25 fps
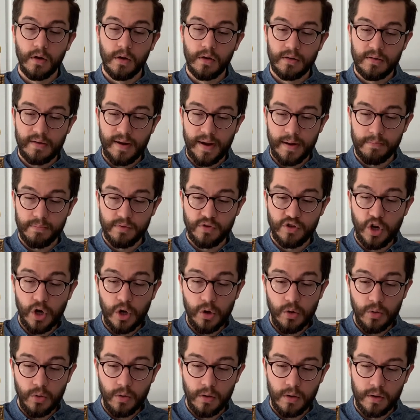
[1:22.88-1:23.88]
Type
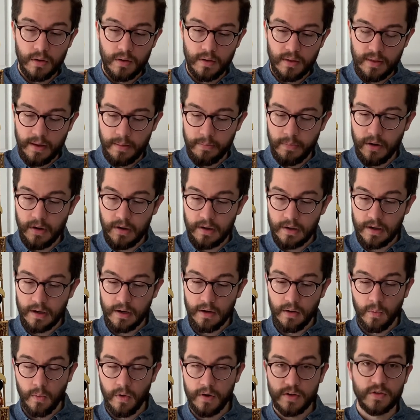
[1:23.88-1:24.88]
2 thumb hook,
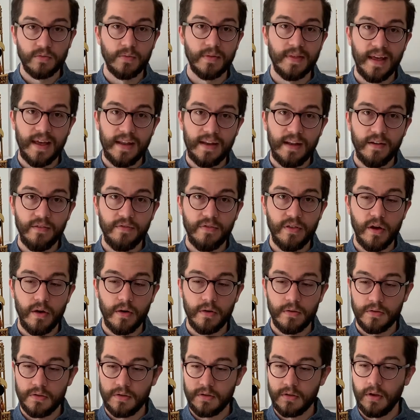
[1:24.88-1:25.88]
works with any of
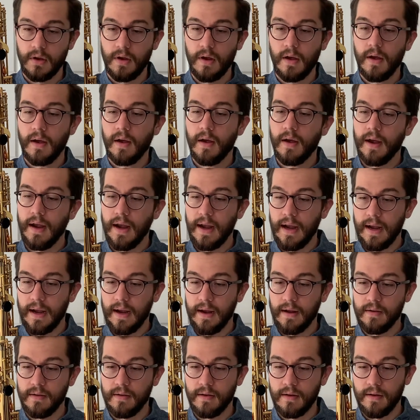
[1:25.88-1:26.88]
those,
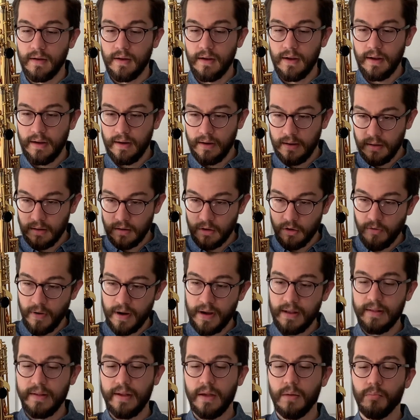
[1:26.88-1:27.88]
and it
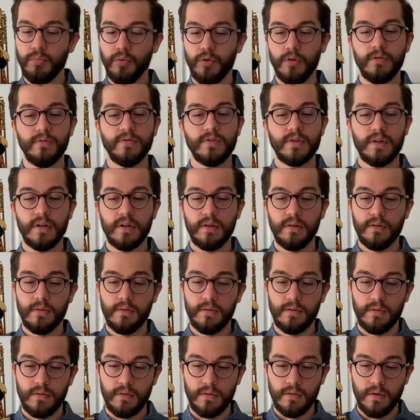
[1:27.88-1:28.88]
greatly improves the
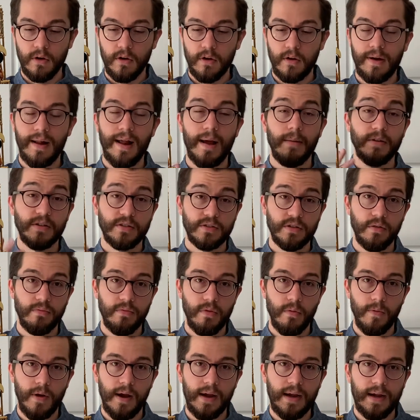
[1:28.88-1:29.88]
ergonomics of the
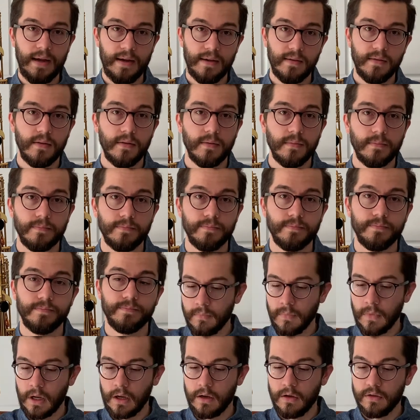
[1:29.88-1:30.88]
right hand.
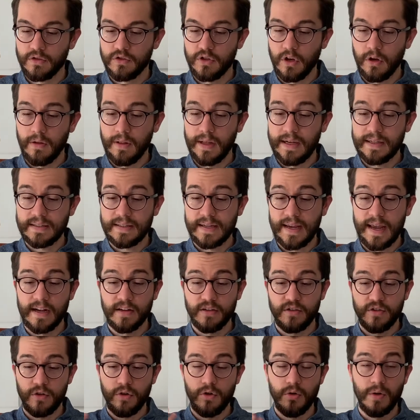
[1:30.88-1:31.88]
So let's get
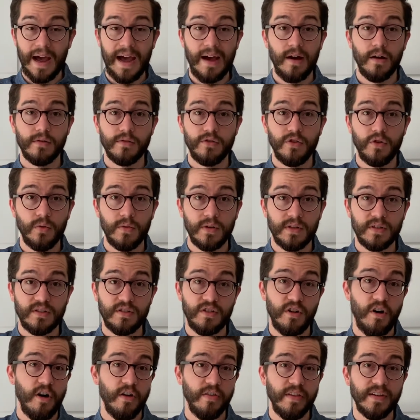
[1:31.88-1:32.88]
to how to
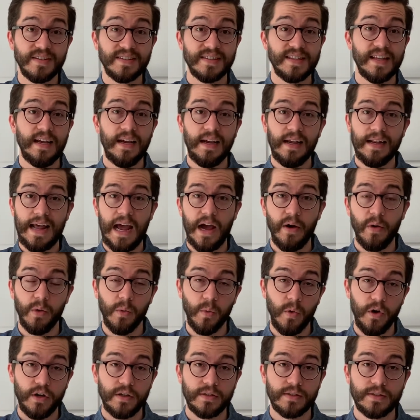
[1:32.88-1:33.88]
install this thing and how it
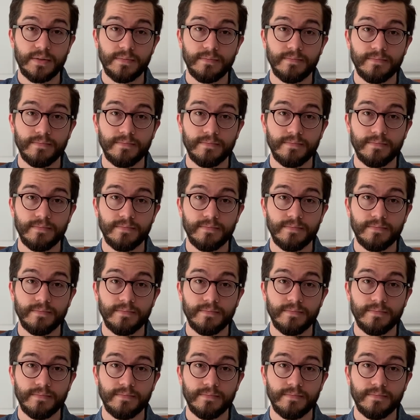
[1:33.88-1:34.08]
works.